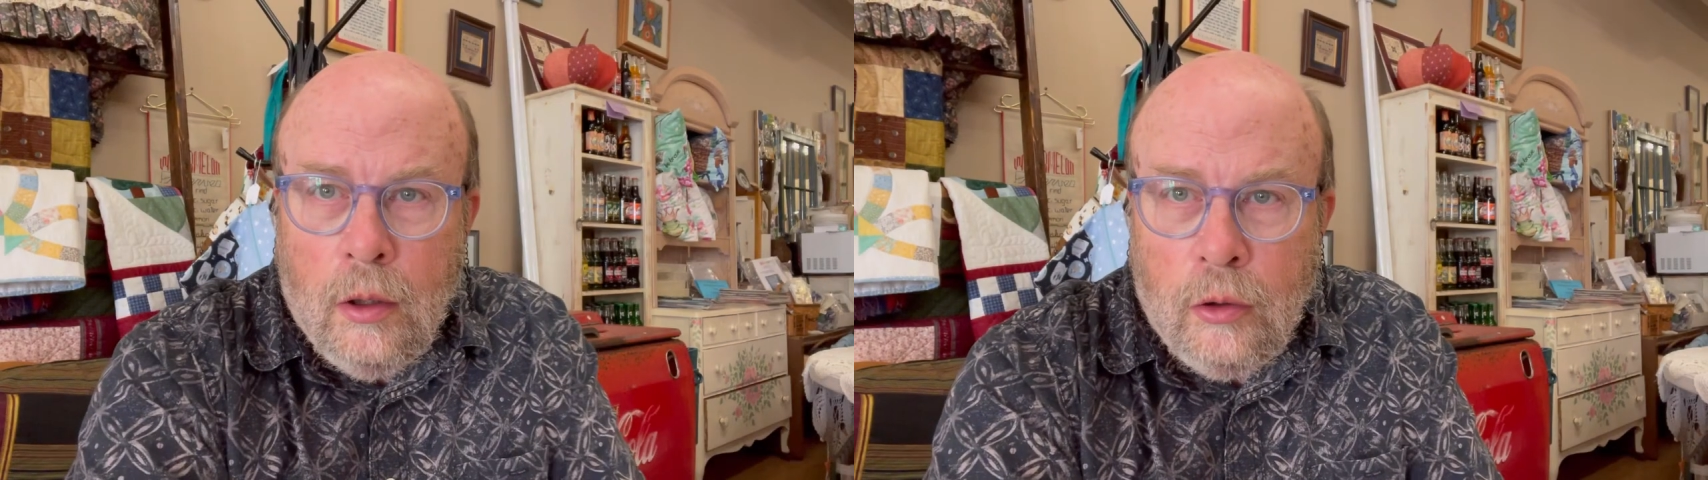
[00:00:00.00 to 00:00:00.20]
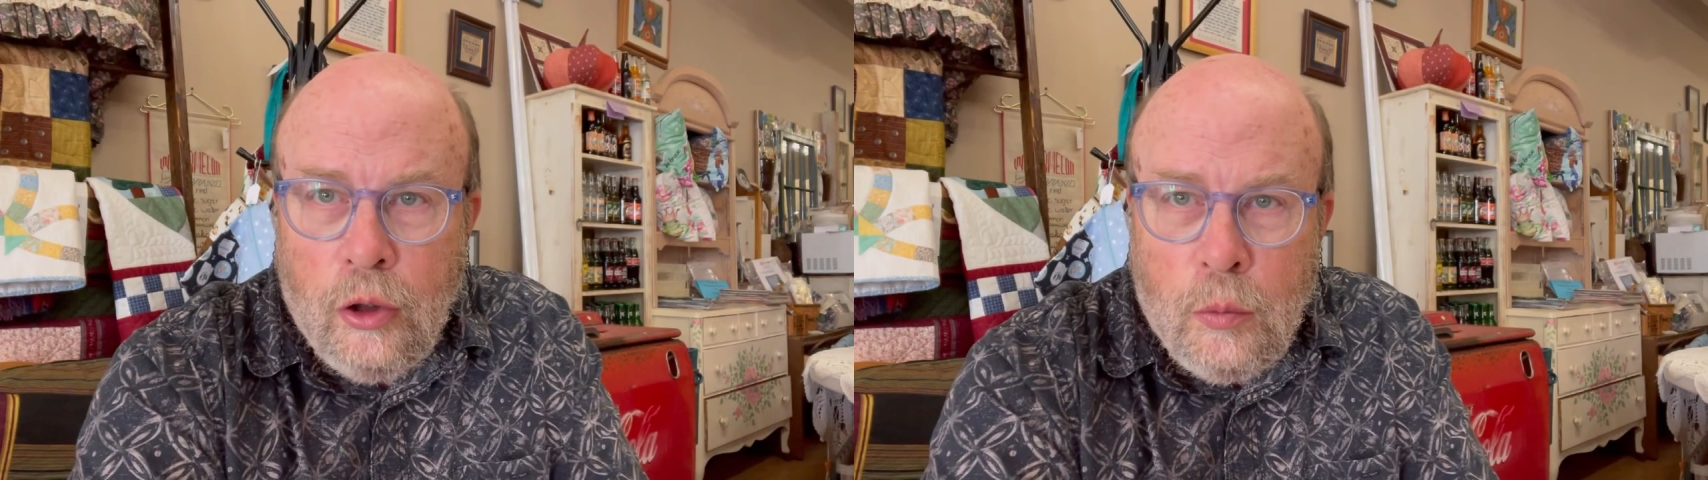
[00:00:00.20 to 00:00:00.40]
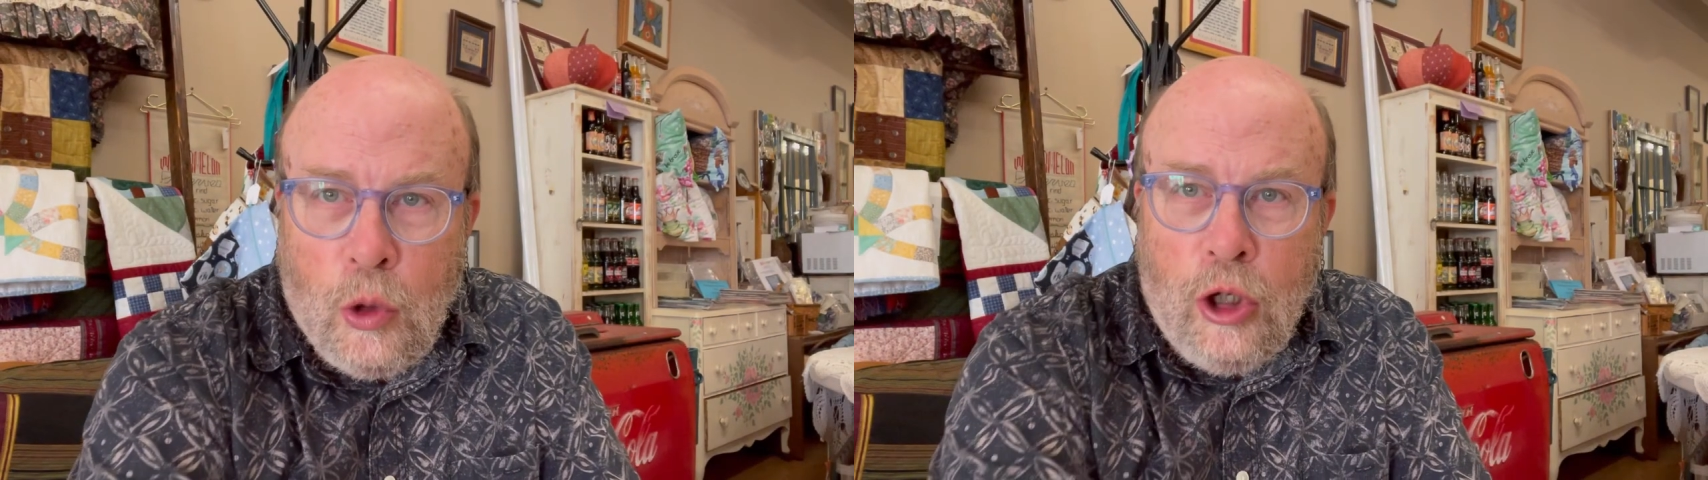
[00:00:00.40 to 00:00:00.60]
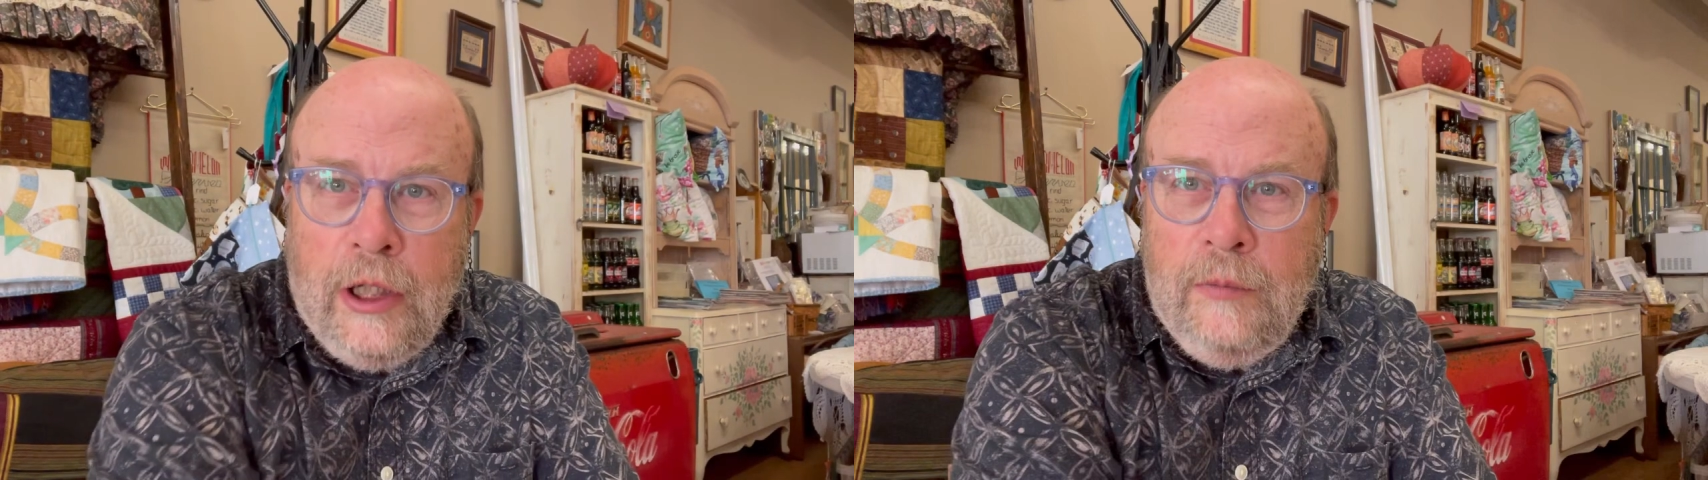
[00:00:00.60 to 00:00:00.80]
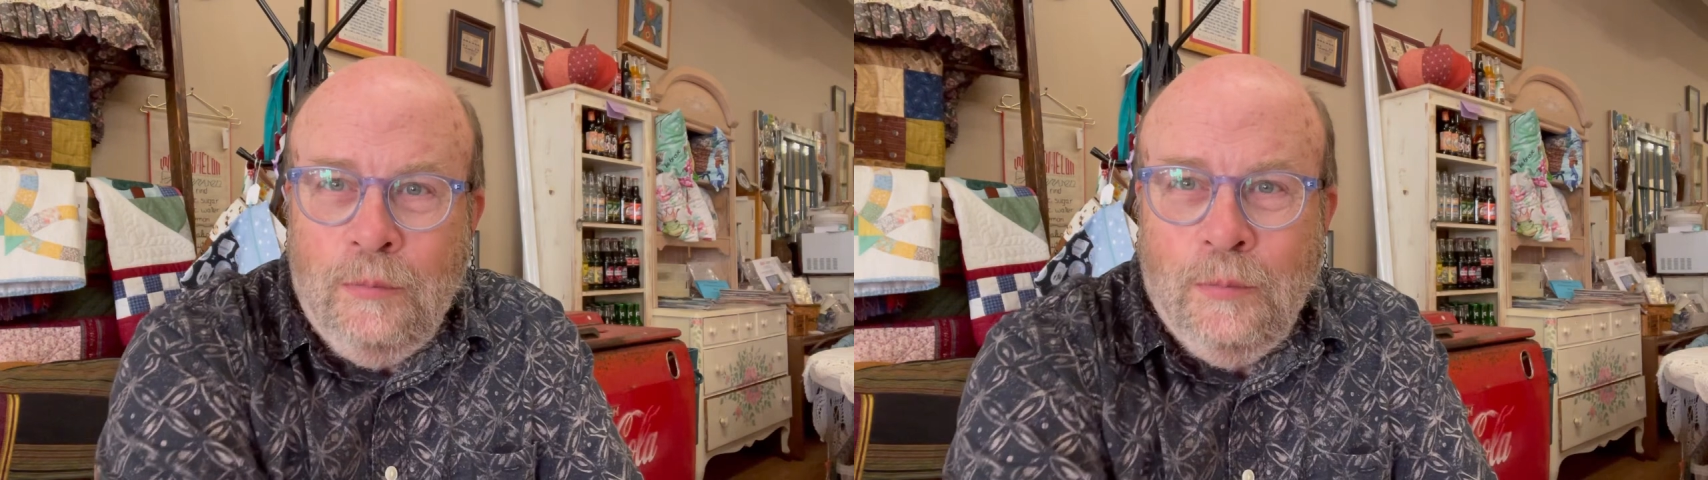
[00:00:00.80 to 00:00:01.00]
Good
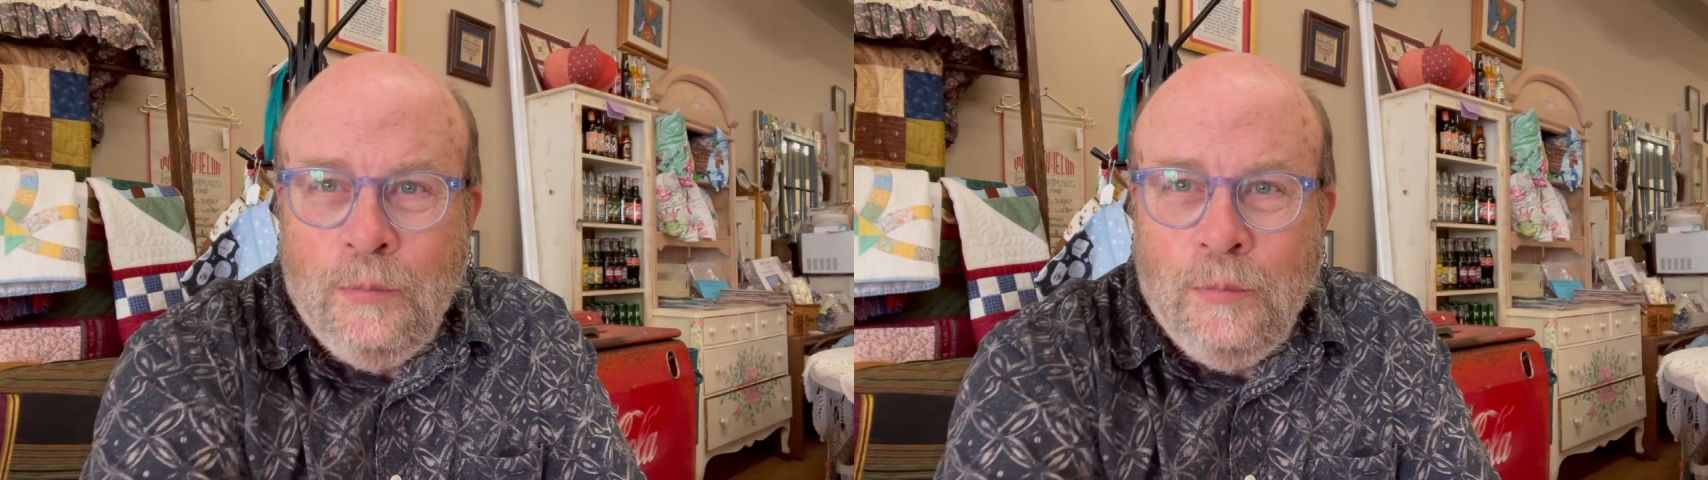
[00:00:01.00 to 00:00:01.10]
morning.